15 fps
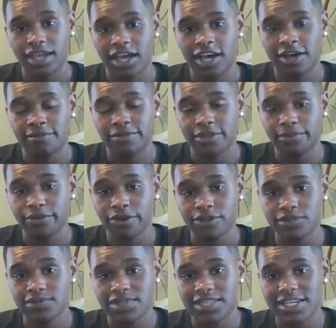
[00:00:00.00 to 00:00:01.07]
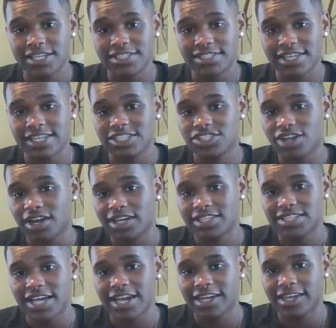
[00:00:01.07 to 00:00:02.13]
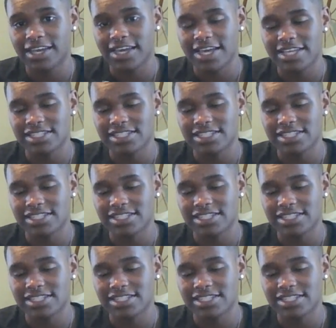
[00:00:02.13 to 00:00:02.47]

The pros with this is shot anxiety